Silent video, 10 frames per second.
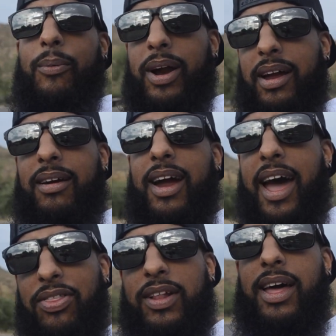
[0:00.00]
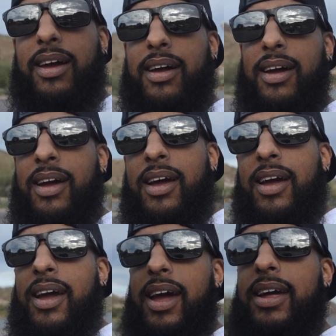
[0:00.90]
We're here at the lake.
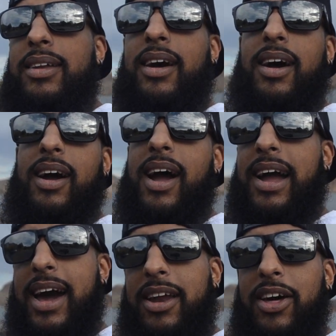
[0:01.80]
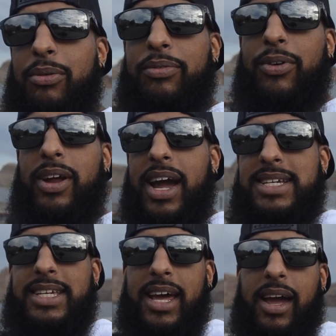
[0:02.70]
And I got another one for you
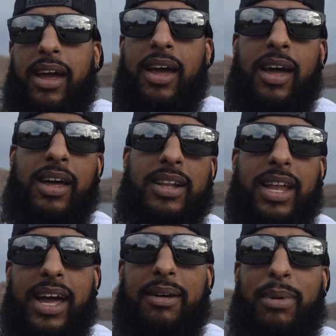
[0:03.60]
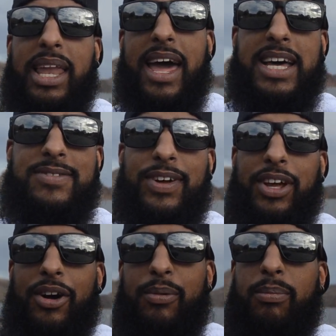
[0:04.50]
guys today. Like my last
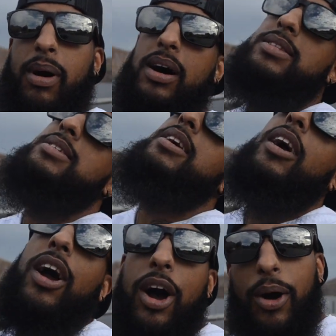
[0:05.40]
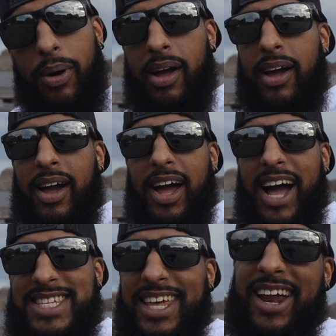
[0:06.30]
video months ago,
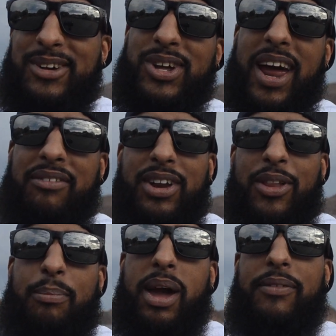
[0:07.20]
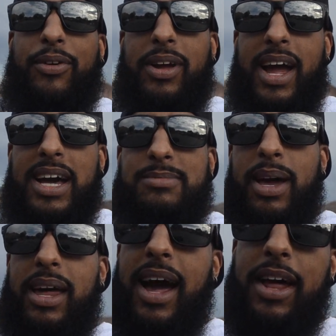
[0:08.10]
I said I was gonna have another bait for you guys, man.